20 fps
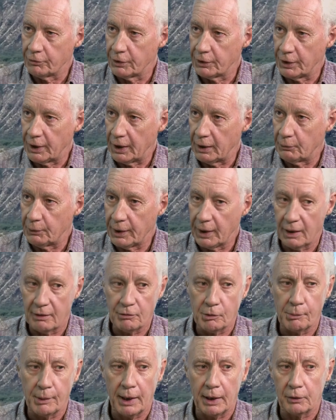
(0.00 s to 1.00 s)
and now we have
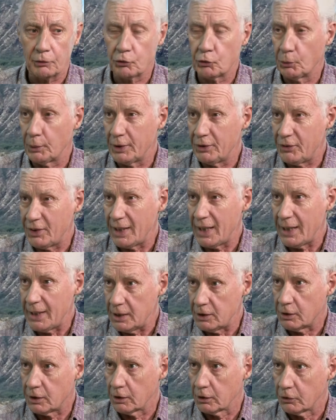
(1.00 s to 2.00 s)
about
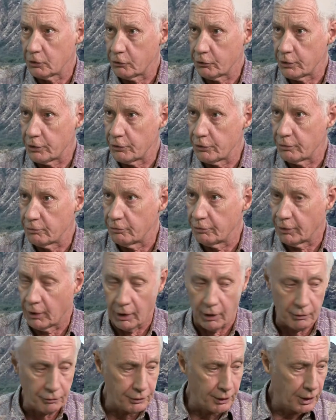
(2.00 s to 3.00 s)
28 countries wow.
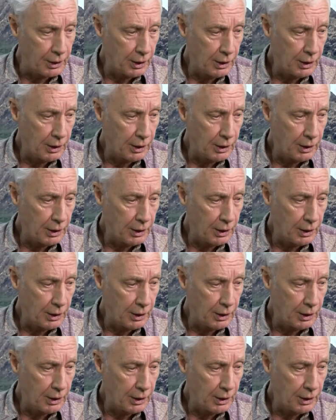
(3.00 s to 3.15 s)
involved.